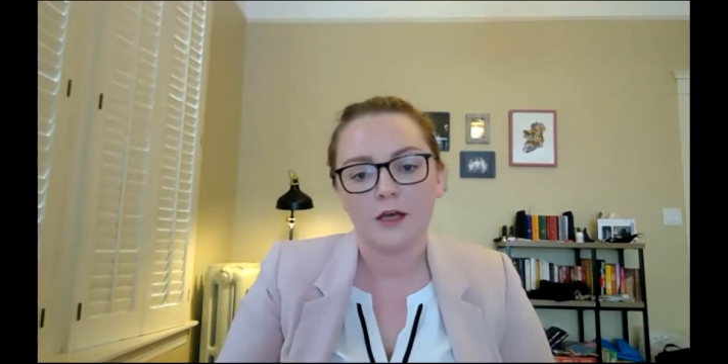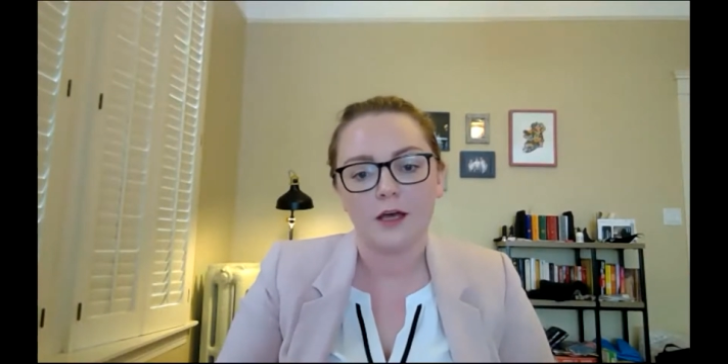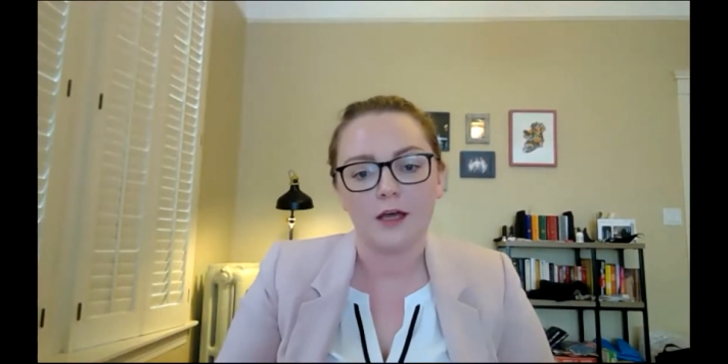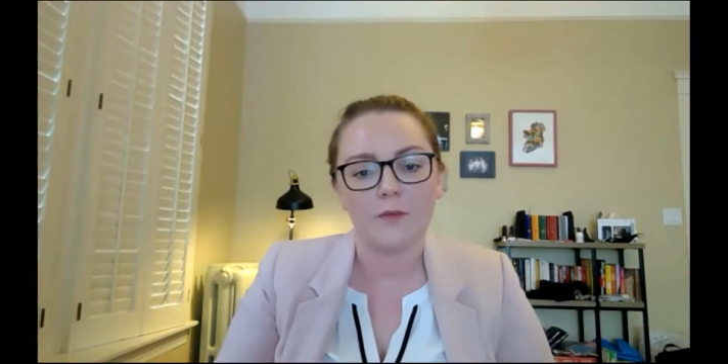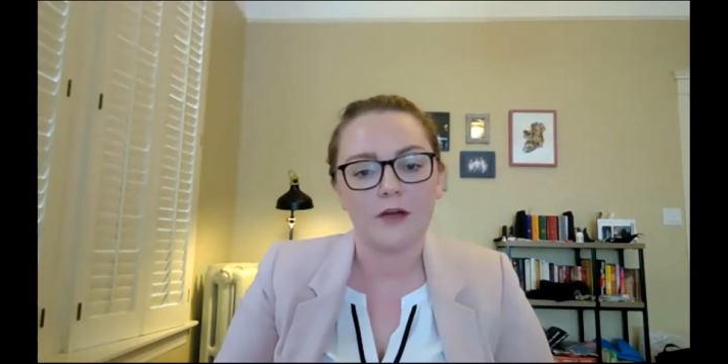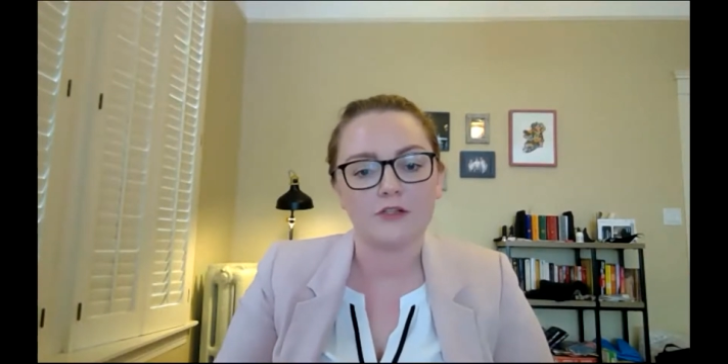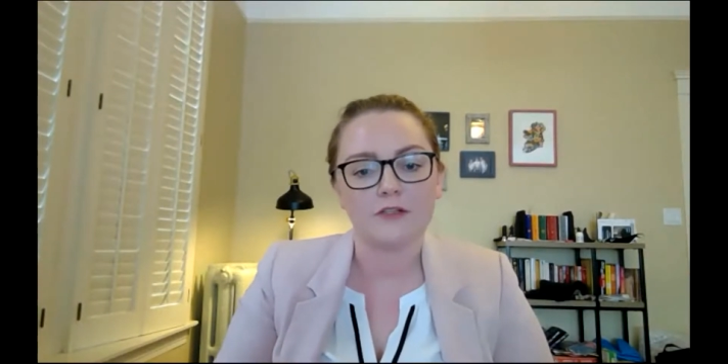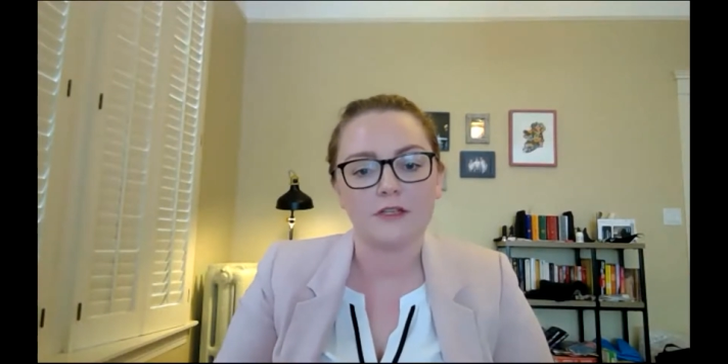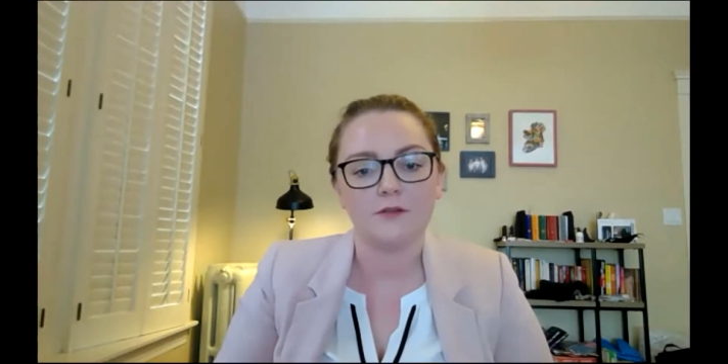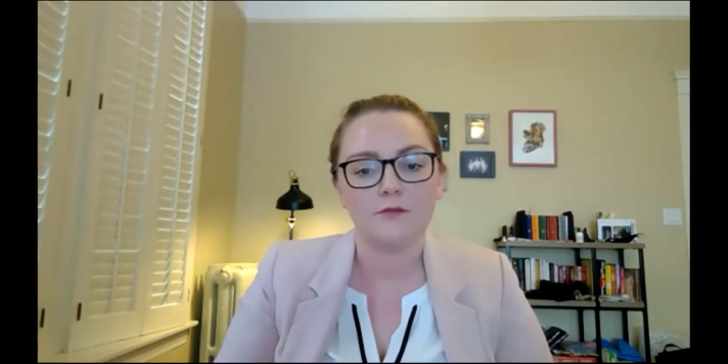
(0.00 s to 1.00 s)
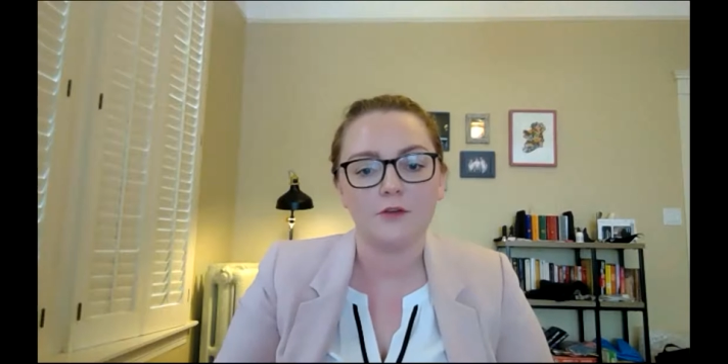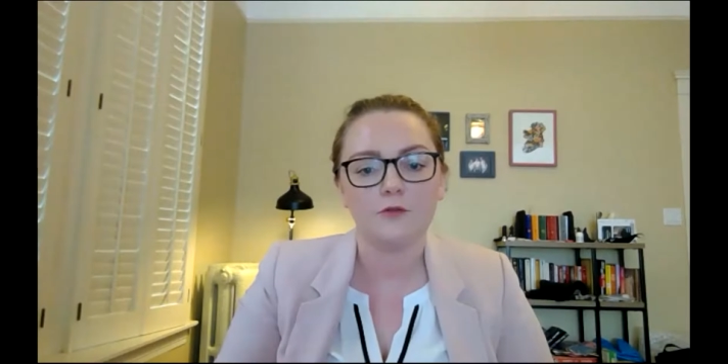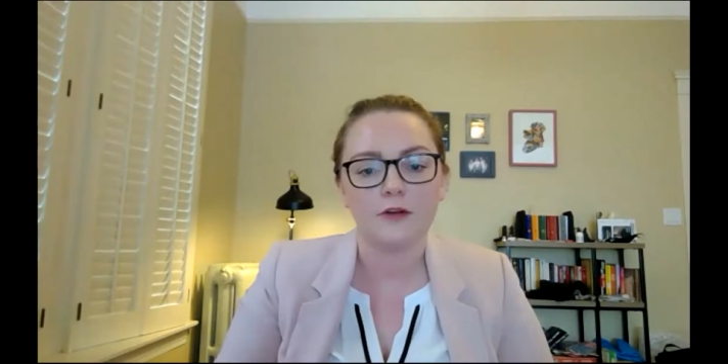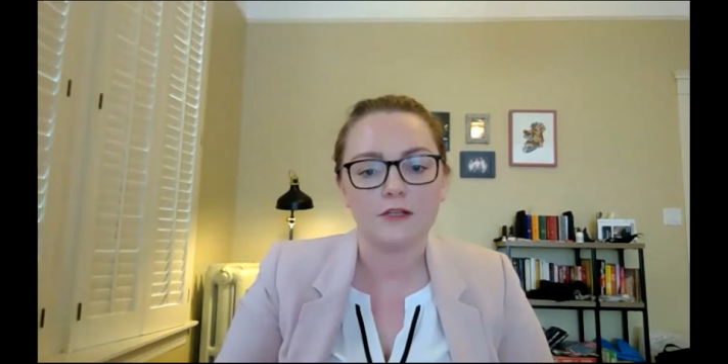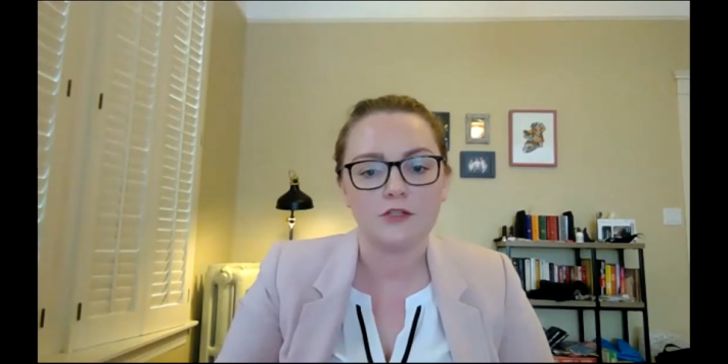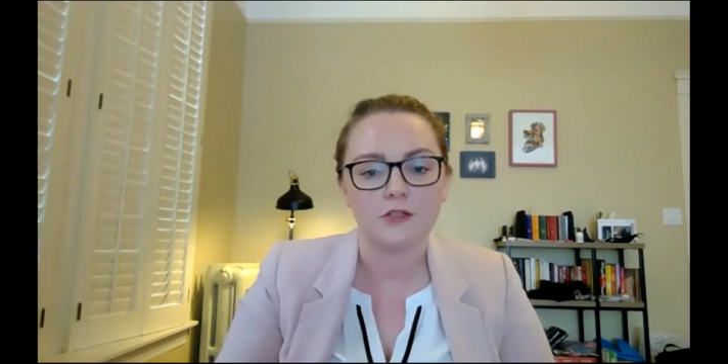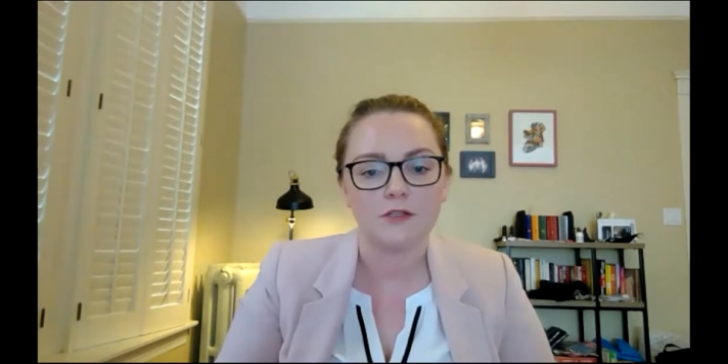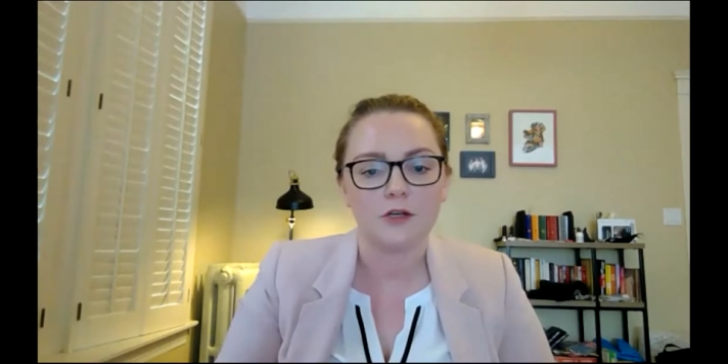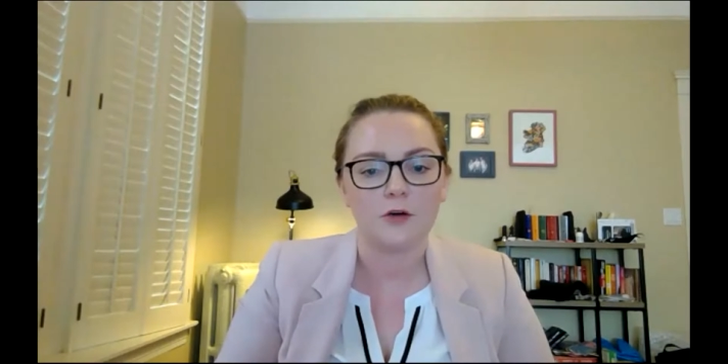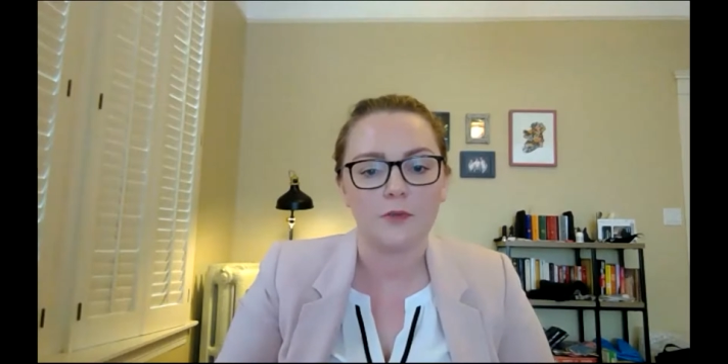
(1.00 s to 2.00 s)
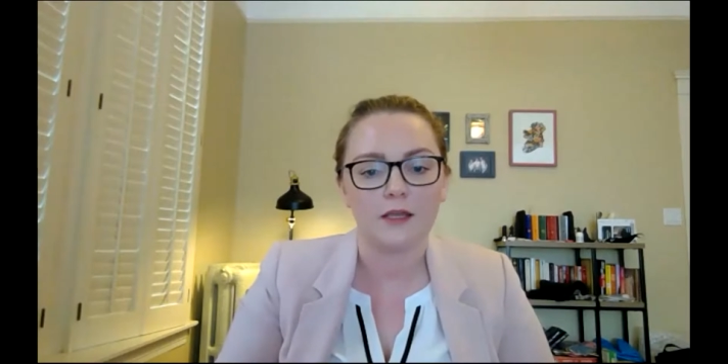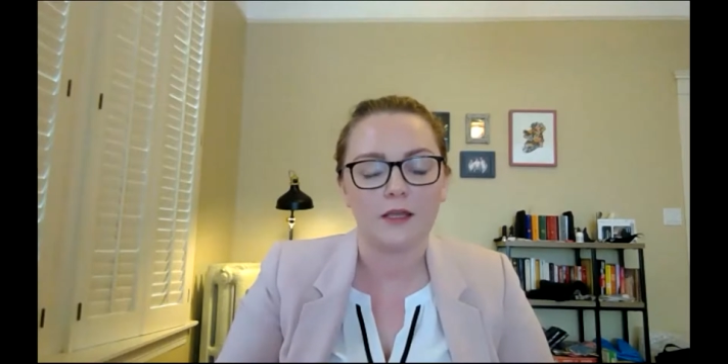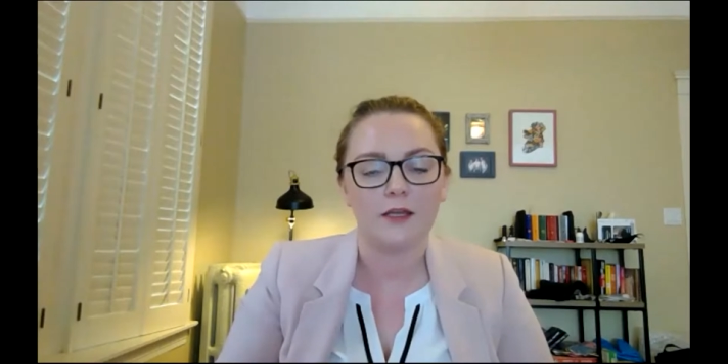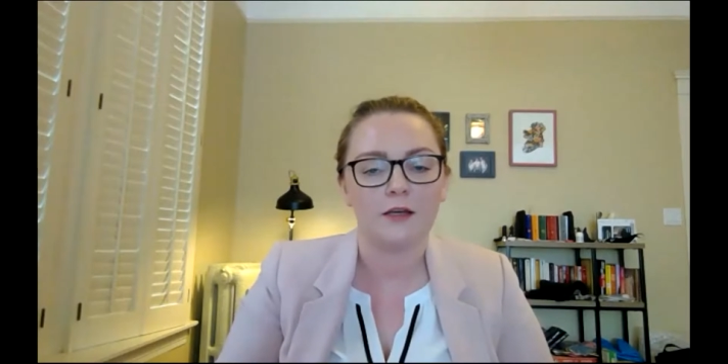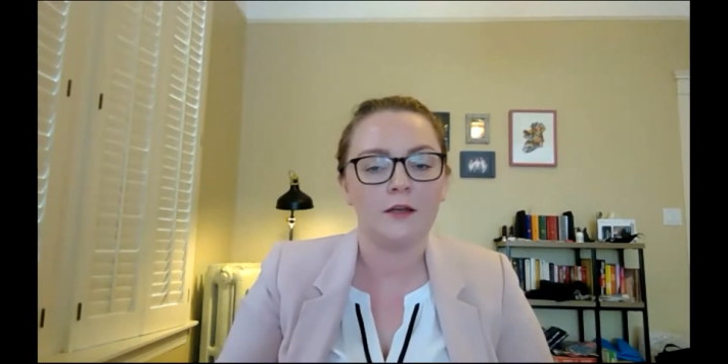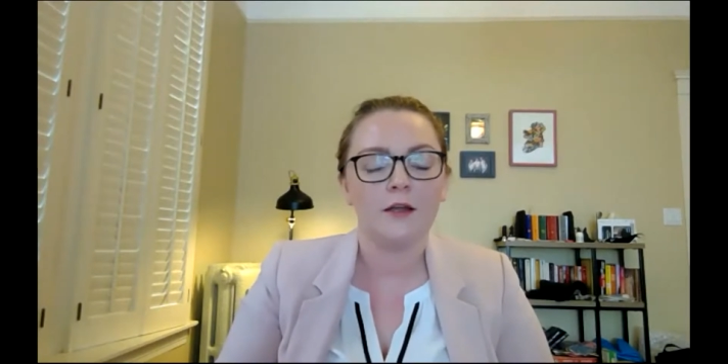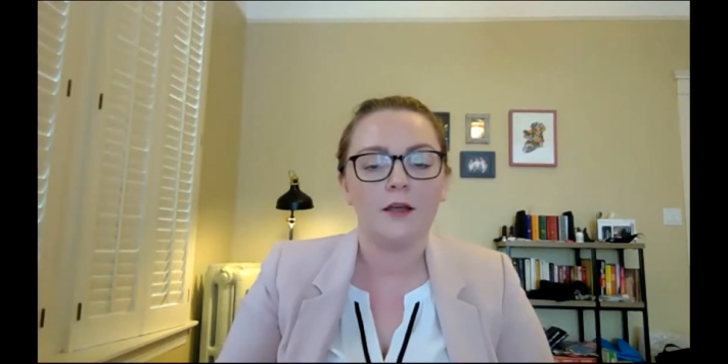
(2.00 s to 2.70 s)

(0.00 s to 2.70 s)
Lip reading: I just see a few questions coming in.